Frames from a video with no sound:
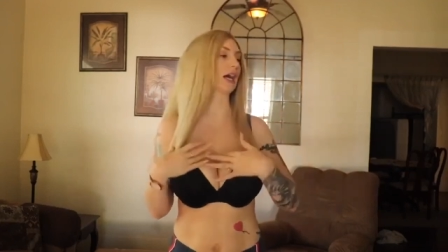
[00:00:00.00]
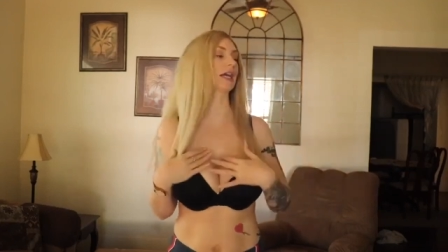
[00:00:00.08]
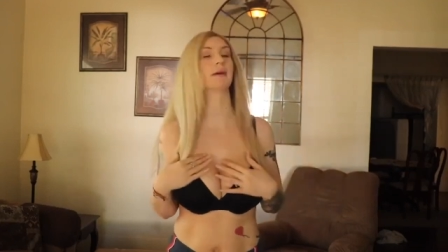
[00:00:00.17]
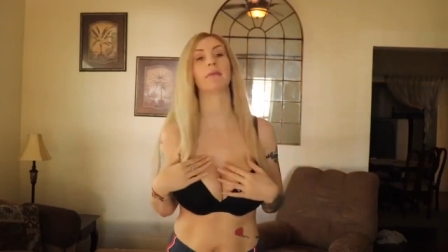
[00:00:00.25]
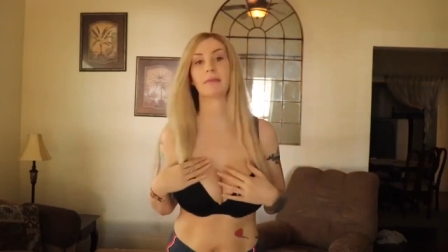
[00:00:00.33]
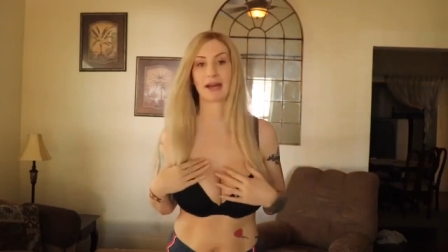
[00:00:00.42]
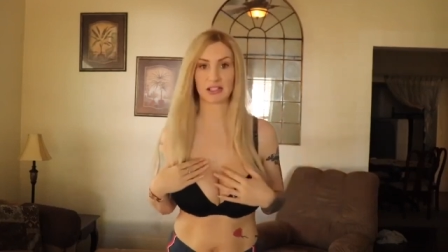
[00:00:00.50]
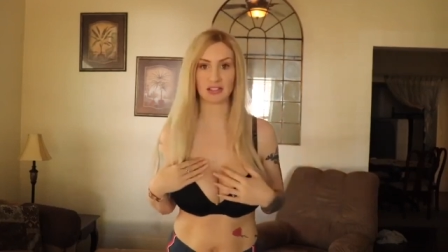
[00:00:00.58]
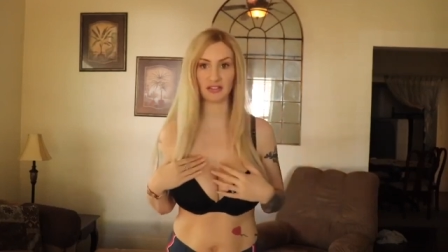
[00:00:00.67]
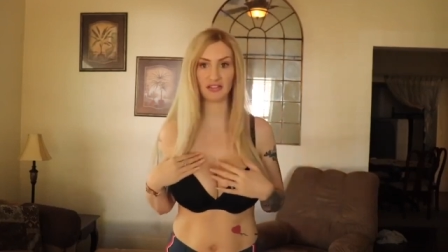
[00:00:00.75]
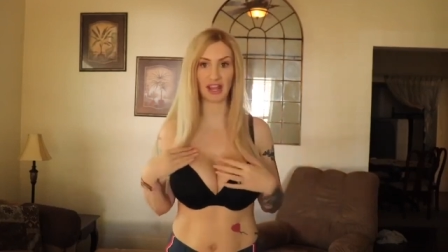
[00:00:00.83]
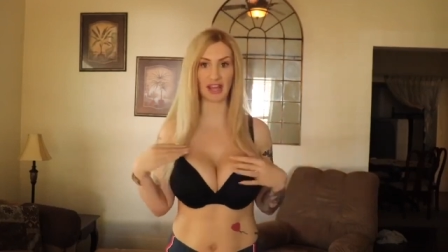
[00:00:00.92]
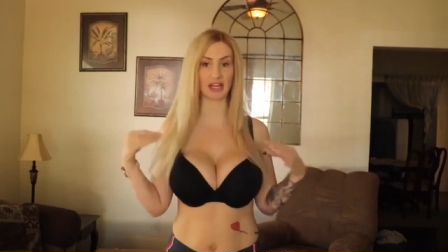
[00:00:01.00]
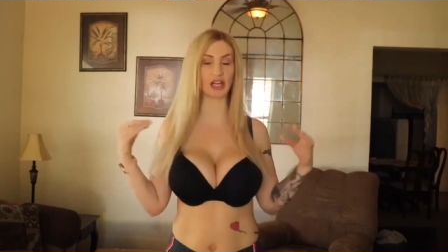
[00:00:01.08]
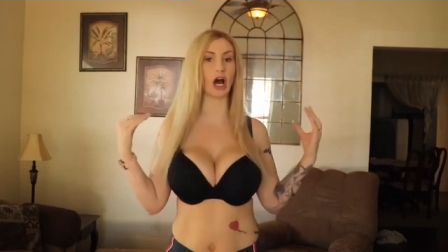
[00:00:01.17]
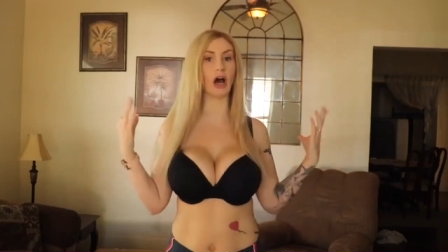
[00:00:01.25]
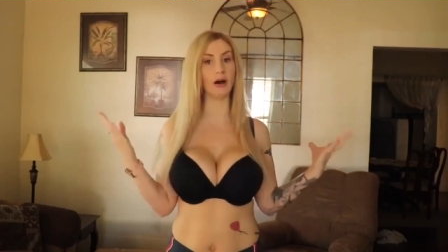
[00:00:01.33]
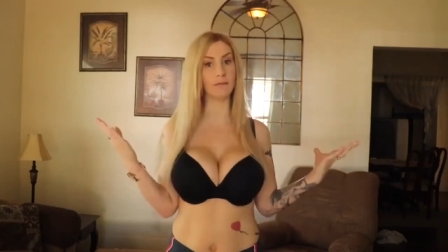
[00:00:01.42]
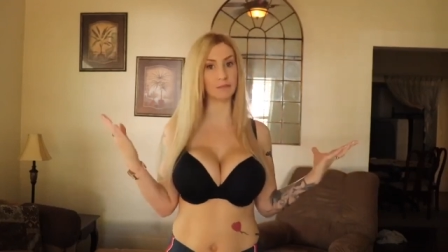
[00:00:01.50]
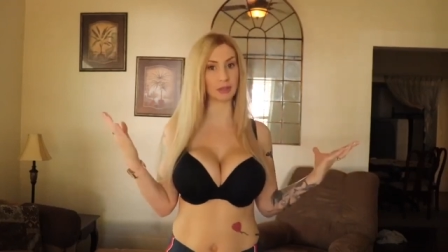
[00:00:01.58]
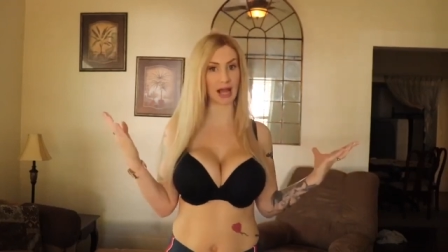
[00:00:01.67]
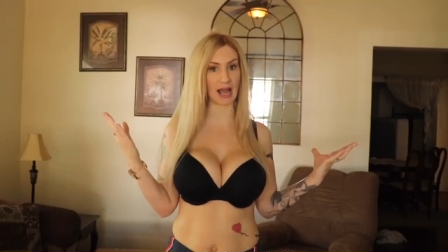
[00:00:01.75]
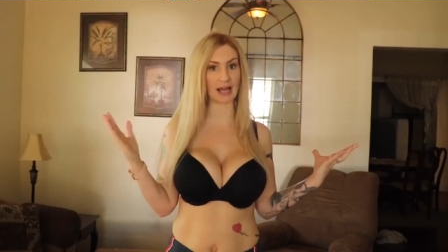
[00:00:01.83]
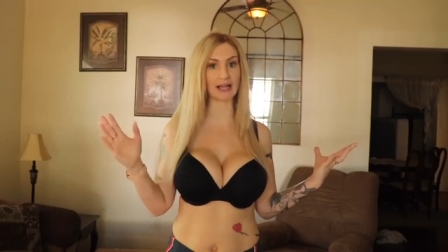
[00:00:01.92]
I am a massive fan of
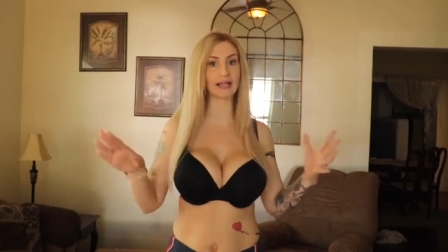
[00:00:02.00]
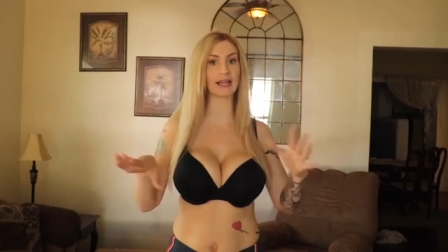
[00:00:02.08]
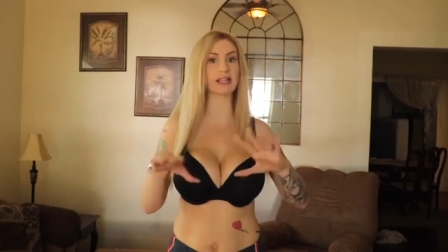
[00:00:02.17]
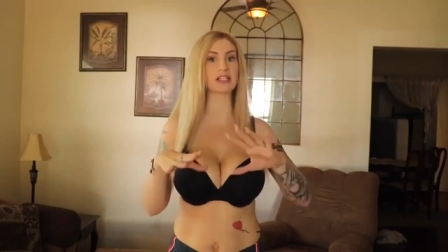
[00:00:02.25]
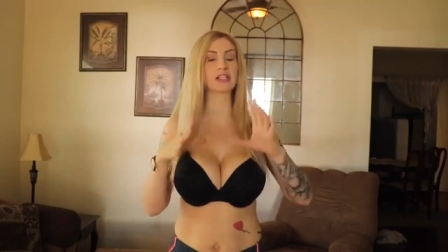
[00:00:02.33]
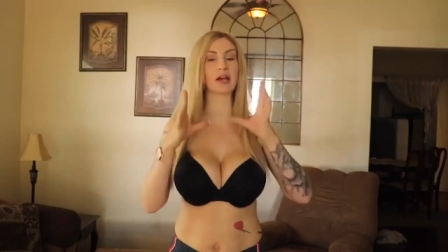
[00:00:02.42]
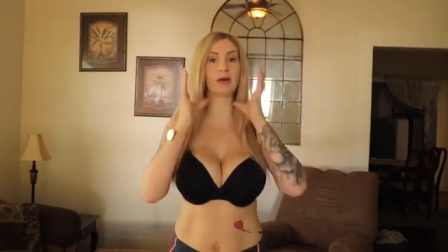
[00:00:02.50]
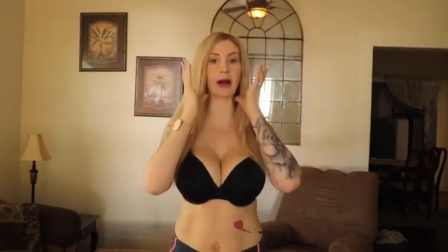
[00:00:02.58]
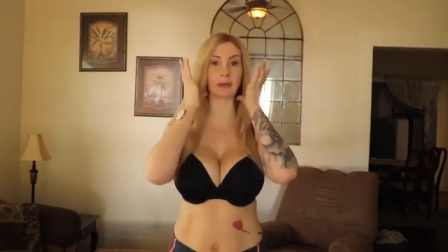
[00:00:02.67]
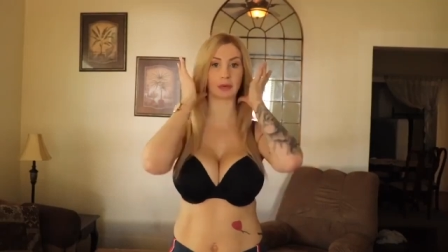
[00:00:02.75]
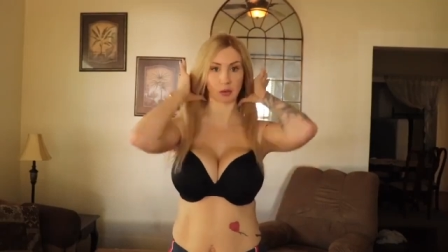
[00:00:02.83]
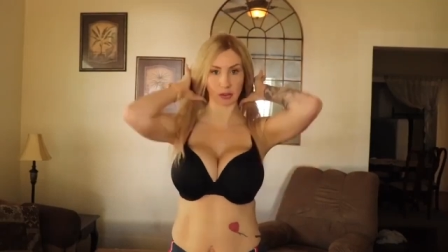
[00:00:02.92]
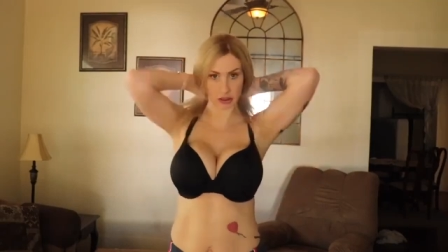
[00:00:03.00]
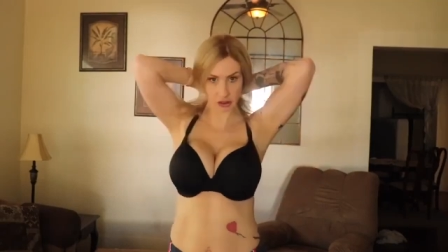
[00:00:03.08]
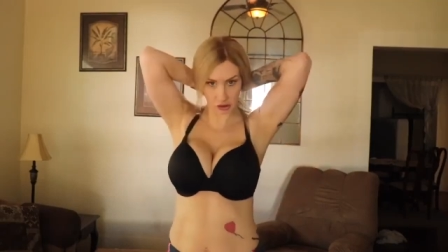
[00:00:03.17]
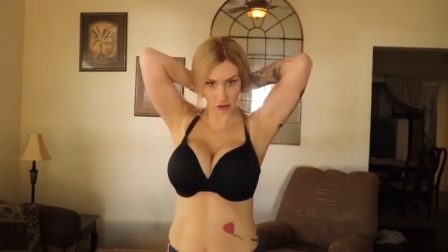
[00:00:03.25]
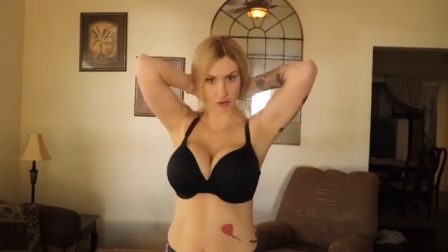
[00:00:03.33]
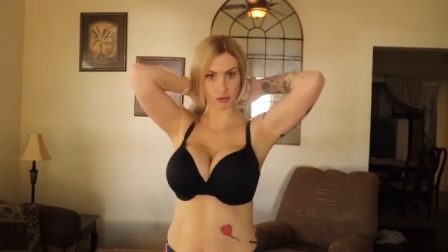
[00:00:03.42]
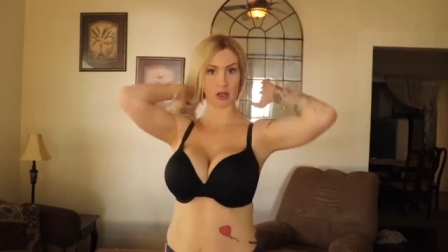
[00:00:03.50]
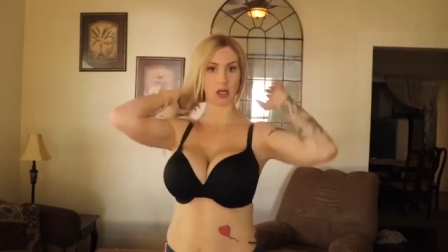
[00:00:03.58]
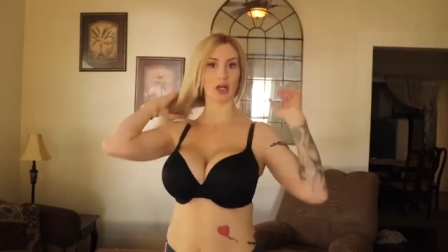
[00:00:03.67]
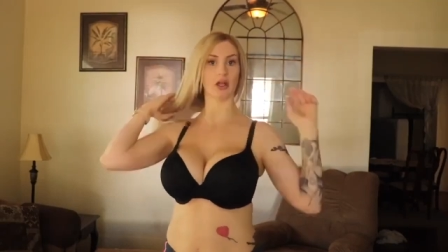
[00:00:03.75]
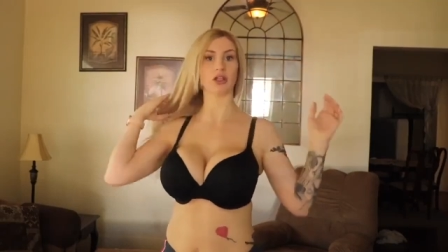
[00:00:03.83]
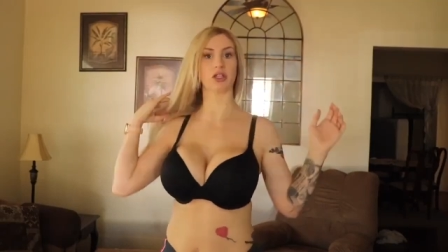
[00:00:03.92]
black, and so I'm going to do
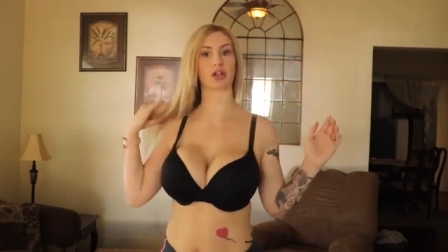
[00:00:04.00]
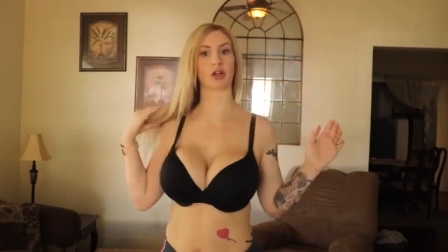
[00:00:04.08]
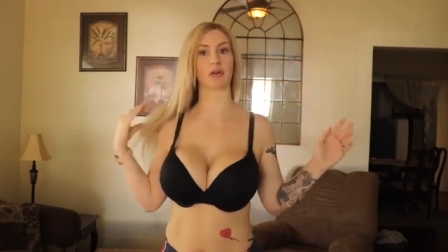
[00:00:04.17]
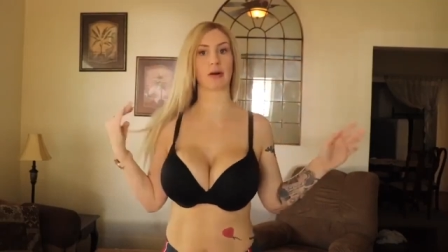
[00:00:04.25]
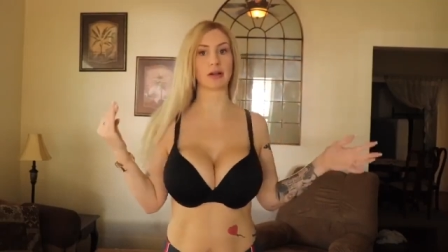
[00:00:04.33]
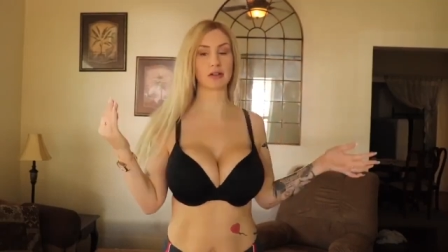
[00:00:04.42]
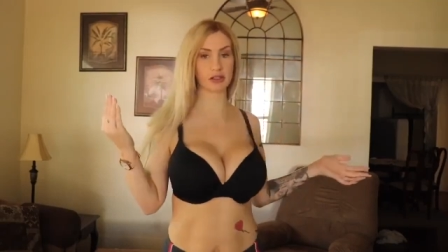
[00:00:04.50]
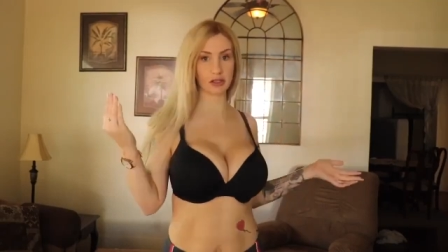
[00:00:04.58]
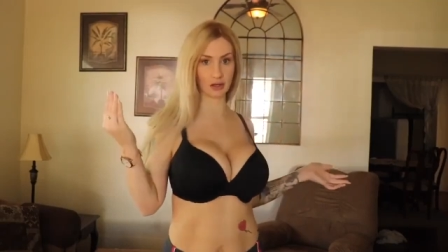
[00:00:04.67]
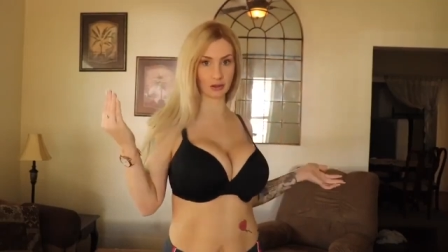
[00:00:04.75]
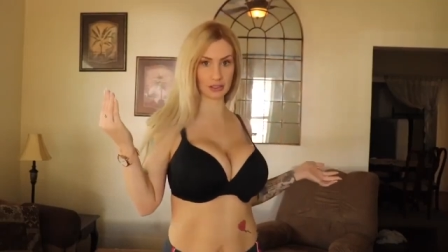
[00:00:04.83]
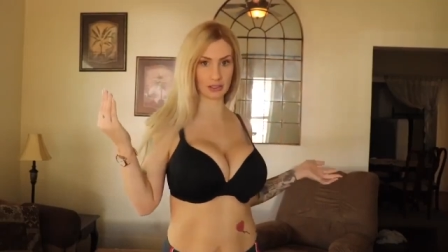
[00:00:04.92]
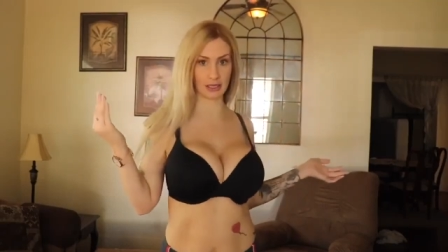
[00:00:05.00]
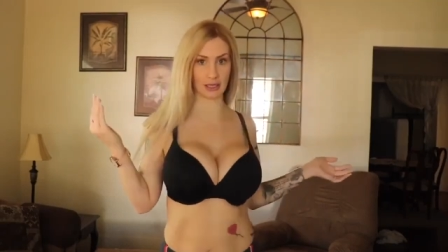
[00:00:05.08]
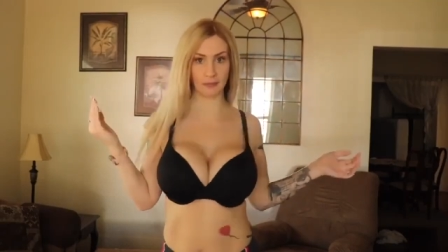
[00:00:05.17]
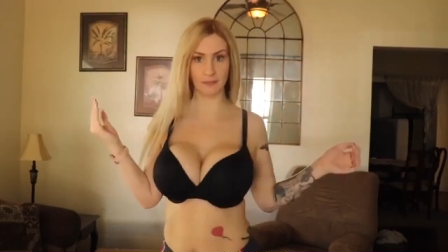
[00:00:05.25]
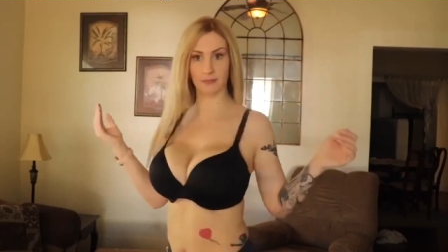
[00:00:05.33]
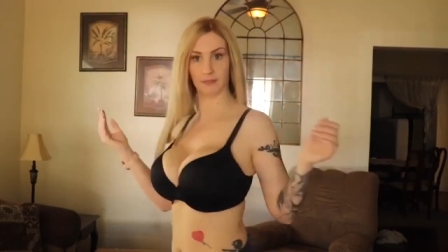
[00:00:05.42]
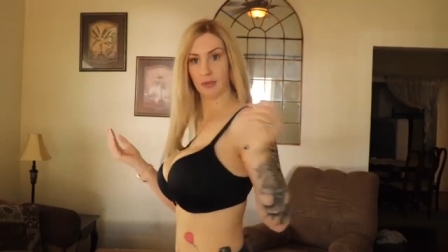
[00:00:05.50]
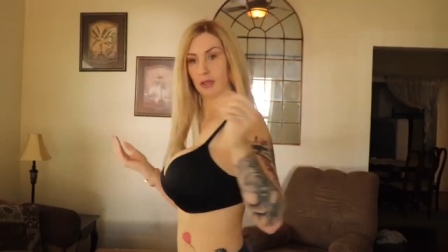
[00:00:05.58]
the turnaround so you can see it.